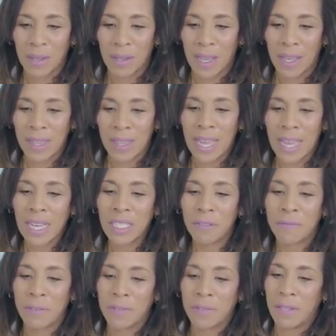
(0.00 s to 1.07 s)
At the age of
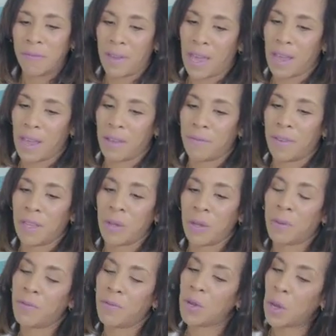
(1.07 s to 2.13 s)
55 and you
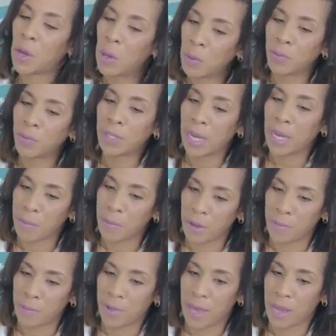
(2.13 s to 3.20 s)
have no
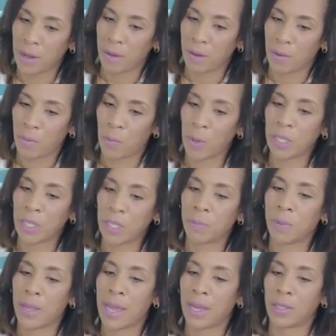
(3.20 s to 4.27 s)
retirement plan, which
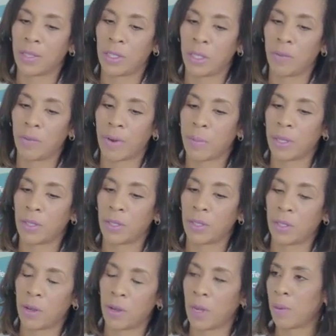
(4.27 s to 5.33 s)
plan do you recommend
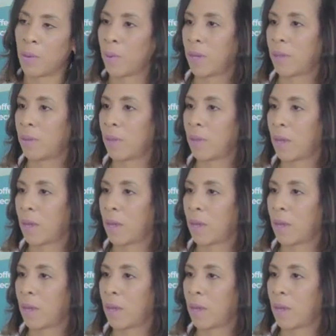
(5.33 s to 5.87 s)
starting with?